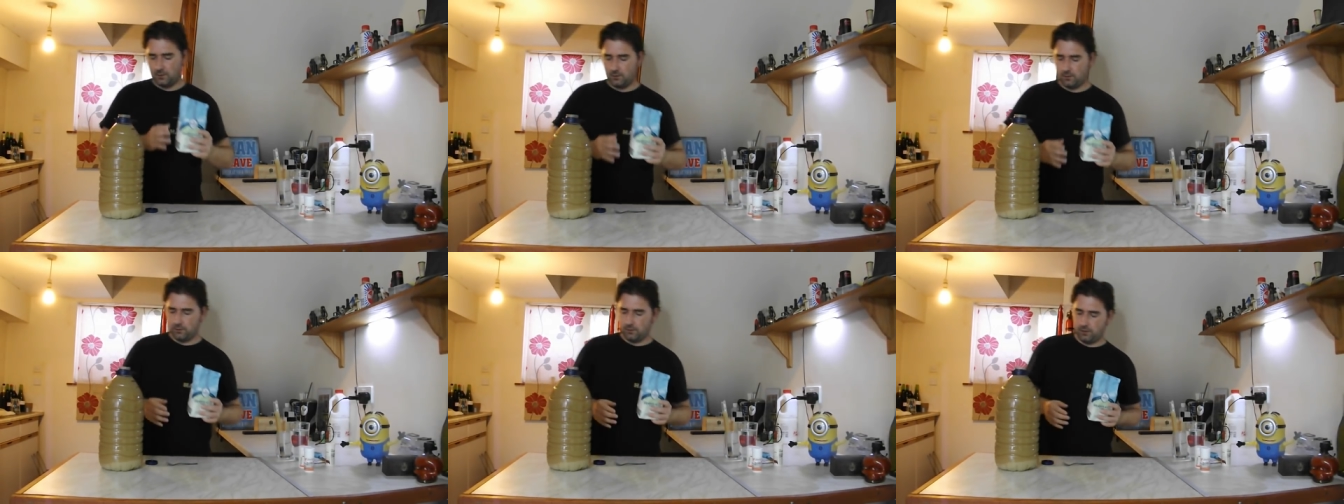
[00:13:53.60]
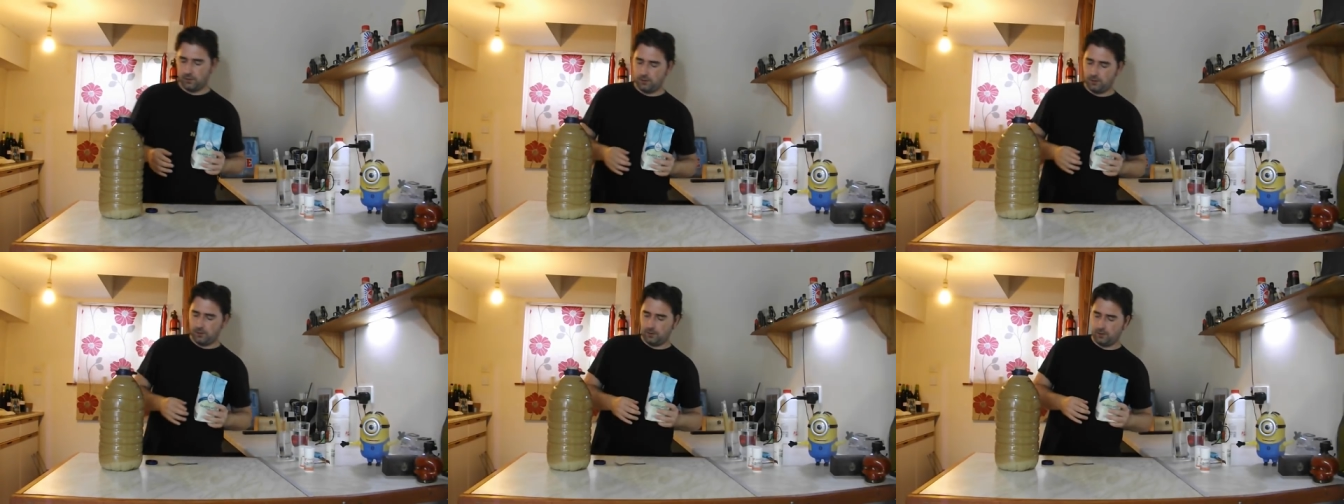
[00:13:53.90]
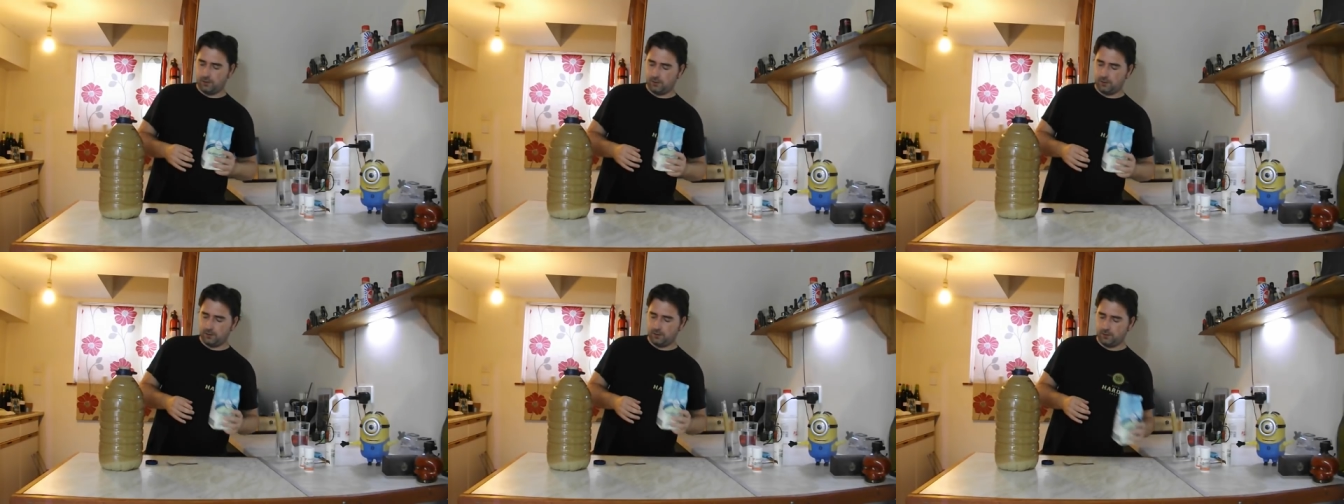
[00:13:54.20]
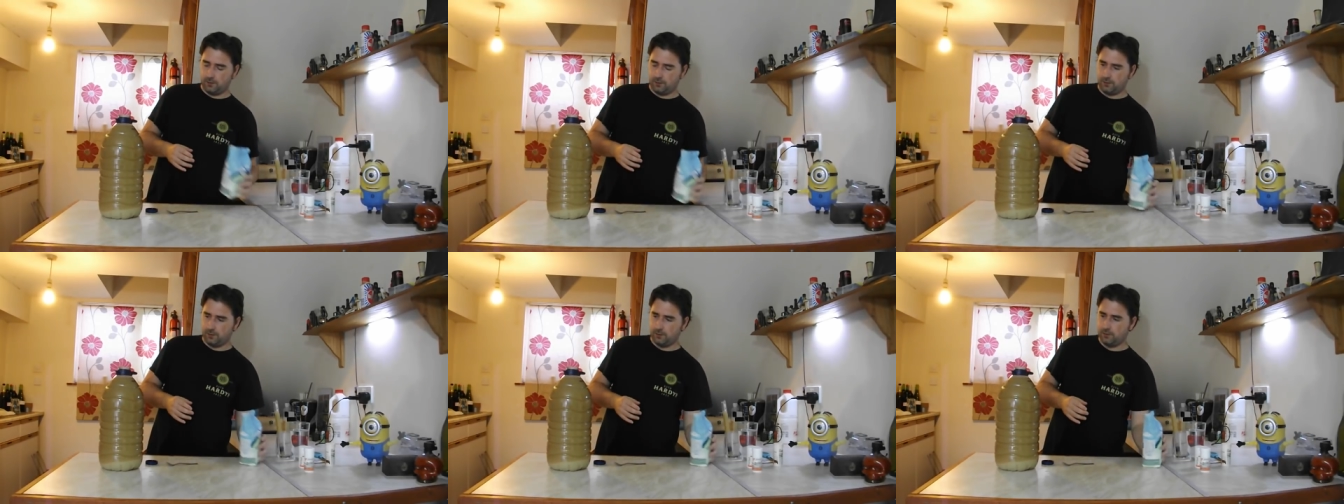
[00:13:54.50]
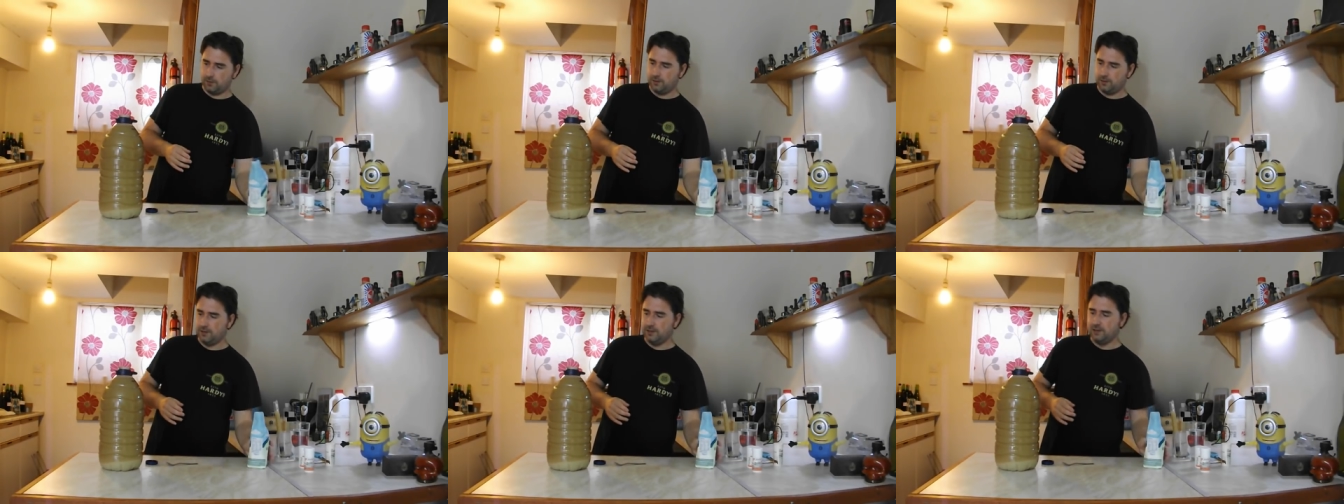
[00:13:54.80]

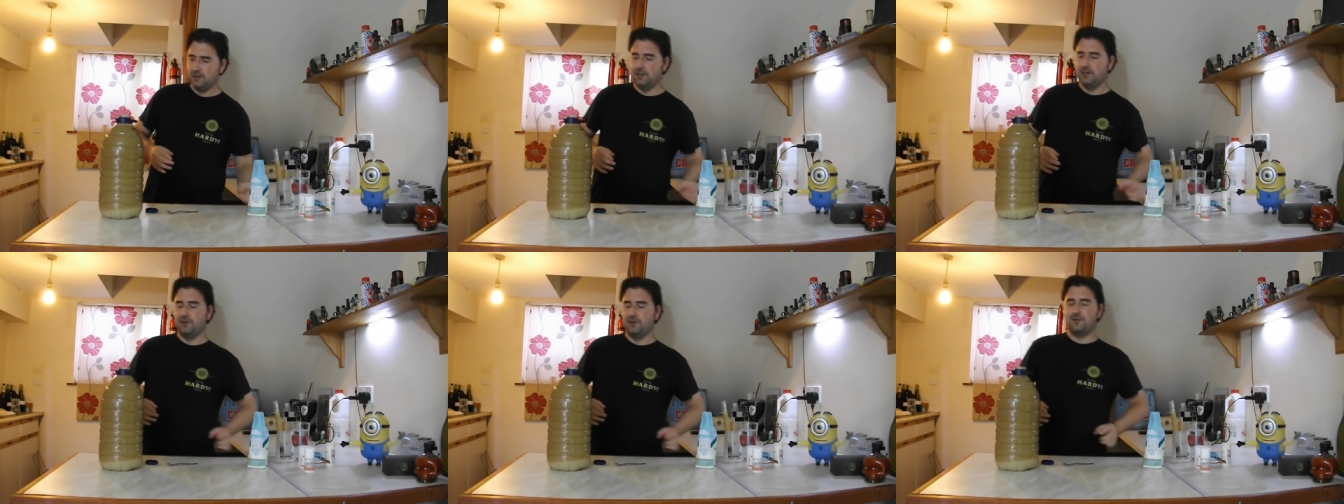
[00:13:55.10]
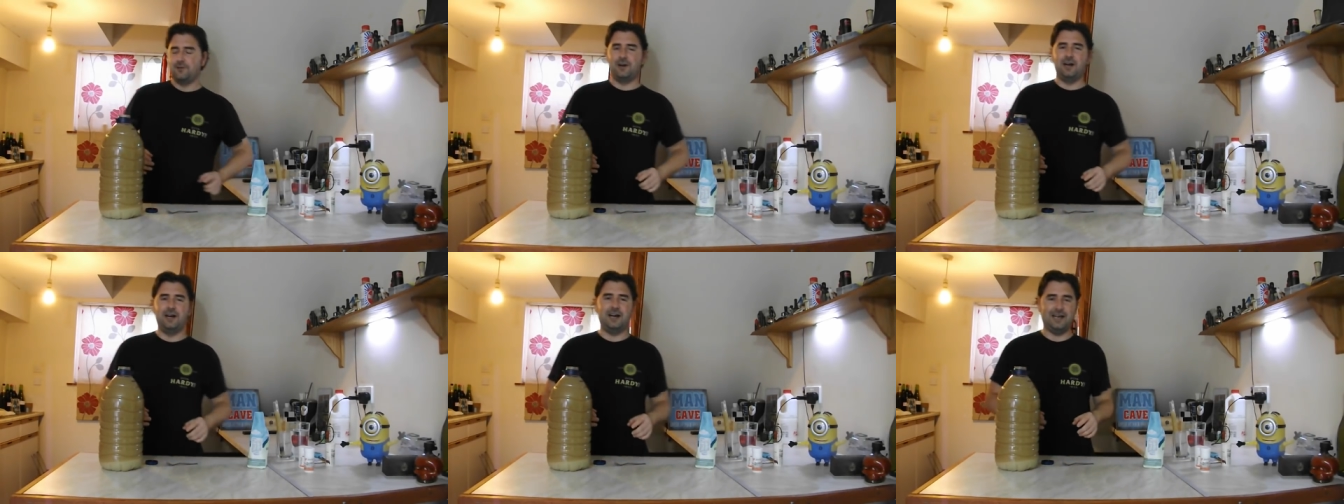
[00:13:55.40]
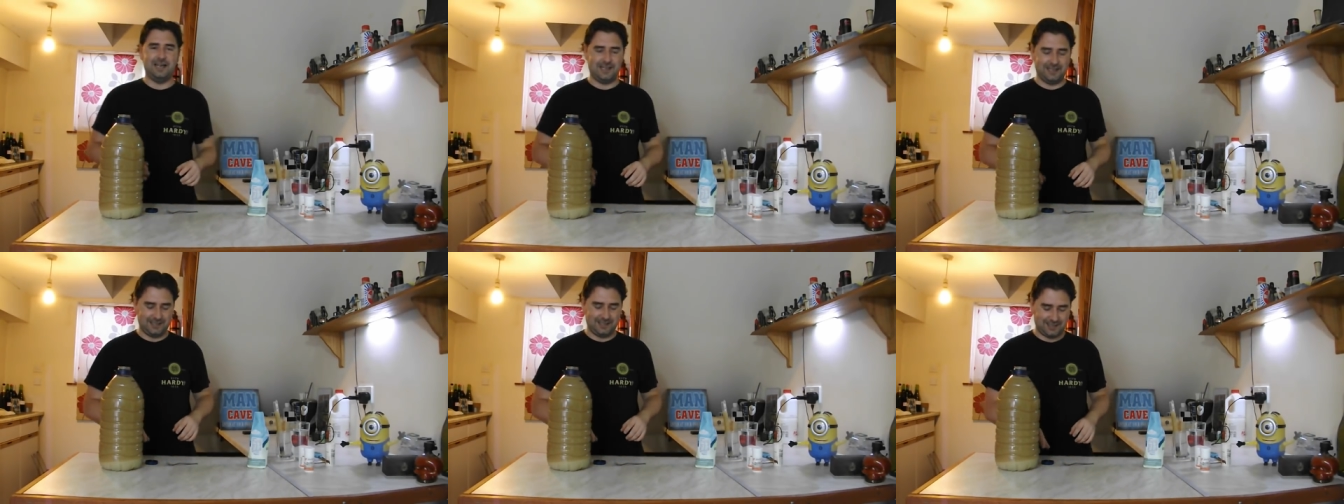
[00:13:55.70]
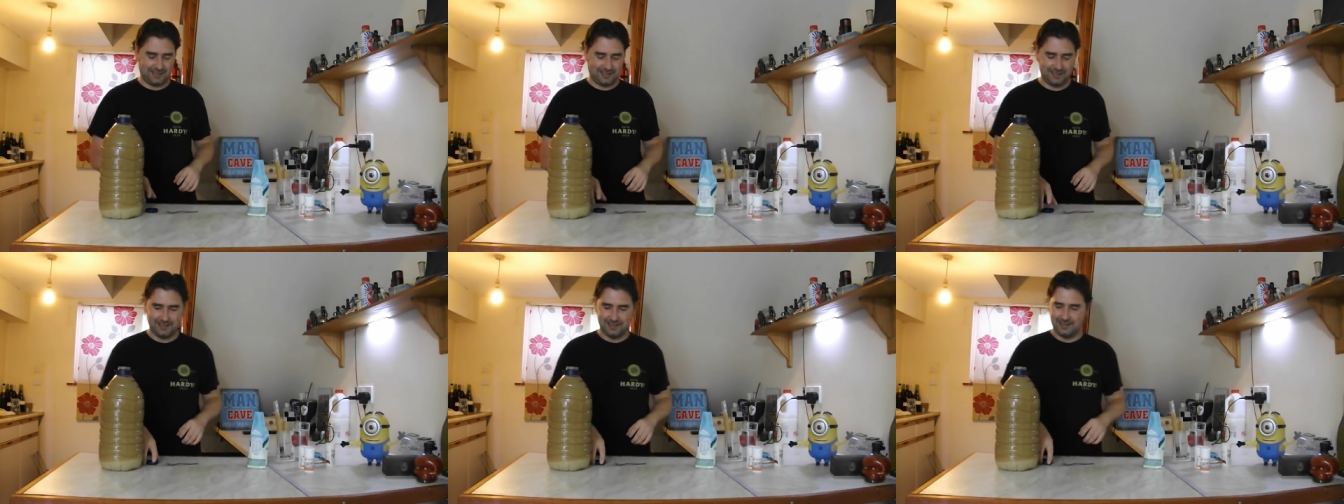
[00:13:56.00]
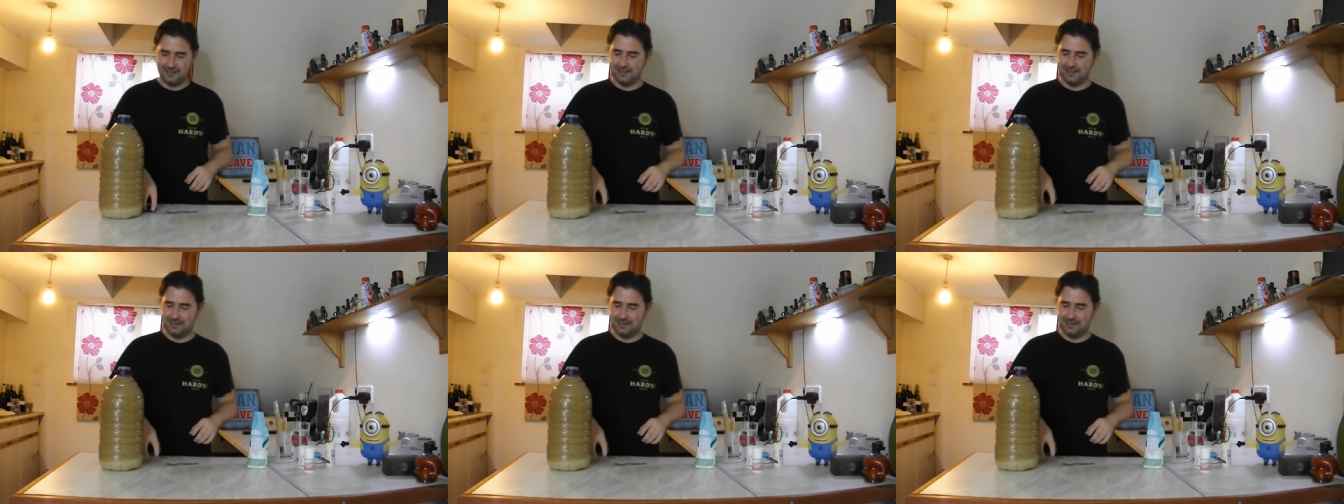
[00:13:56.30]
Oh, right,